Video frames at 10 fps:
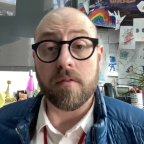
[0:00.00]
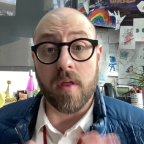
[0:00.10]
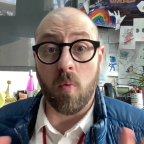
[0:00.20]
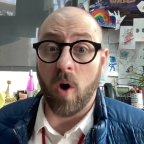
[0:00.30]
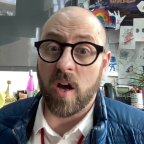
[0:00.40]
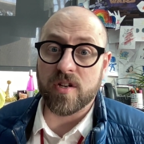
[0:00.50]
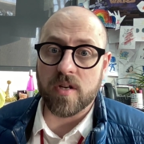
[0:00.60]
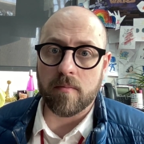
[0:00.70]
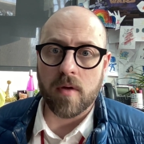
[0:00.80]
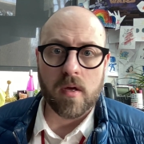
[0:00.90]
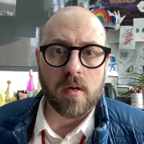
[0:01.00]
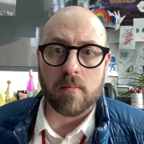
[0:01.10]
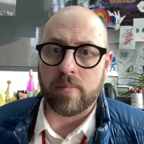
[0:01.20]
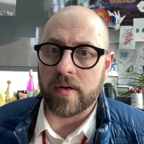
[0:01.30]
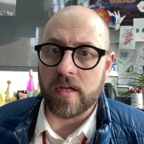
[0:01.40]
They washed him,
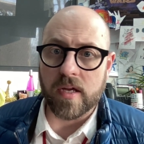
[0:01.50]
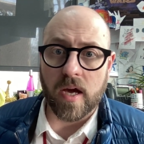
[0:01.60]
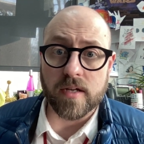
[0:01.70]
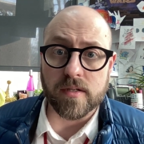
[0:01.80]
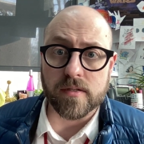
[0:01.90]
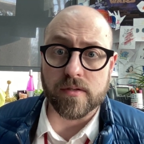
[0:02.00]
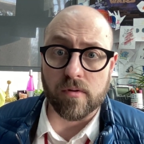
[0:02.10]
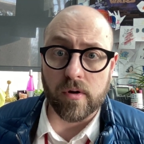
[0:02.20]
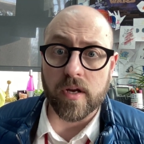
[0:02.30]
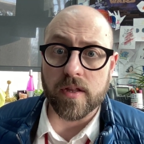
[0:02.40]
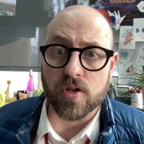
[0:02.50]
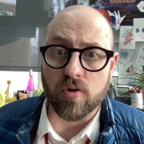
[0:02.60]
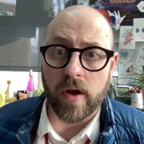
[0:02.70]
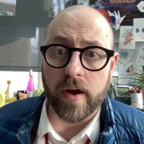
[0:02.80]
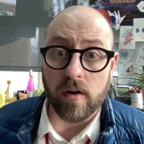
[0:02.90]
but he got destroyed in the
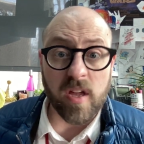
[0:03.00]
dryer.